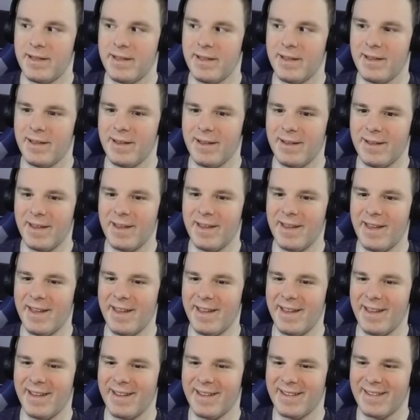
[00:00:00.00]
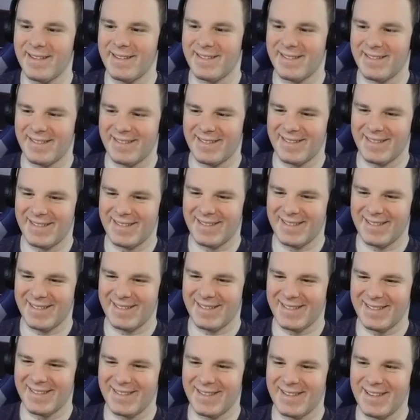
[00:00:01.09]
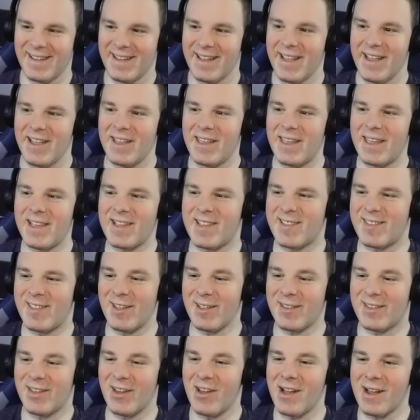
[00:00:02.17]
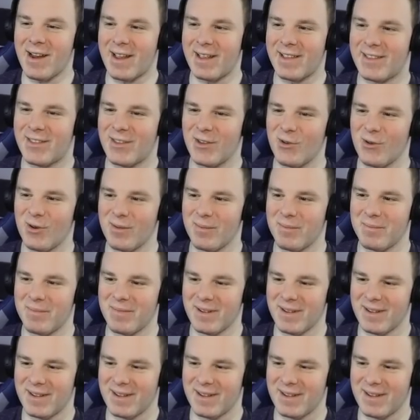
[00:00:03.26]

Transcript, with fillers: Inside, I have a monkey. He's still talking to him.